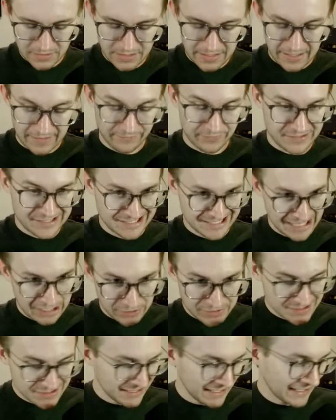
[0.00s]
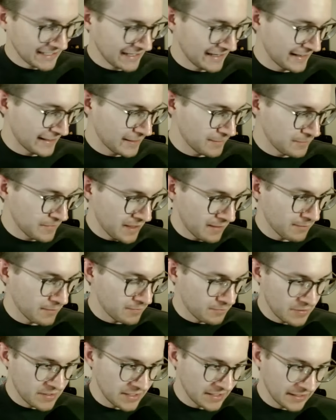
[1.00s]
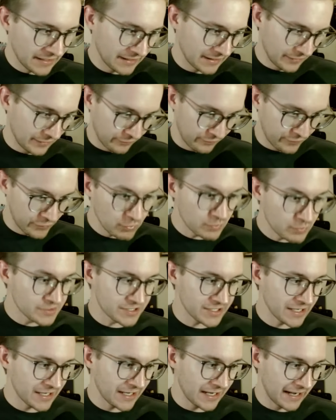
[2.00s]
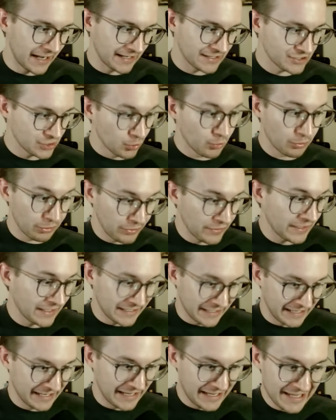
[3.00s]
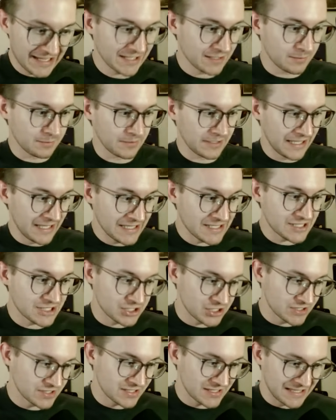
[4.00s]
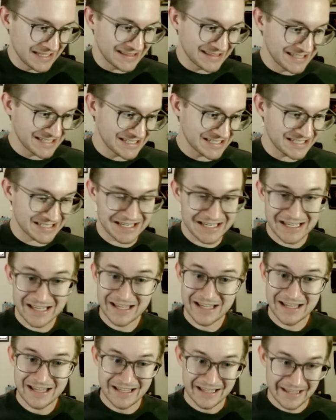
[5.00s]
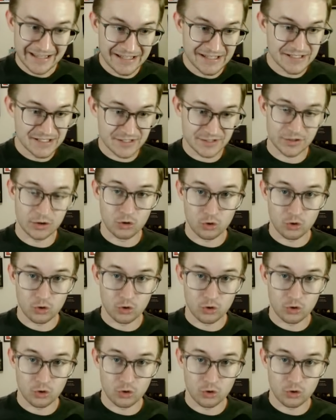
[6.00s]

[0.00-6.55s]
If If it sounds like I am maybe being confusing, I don't think I am. It's just that this is so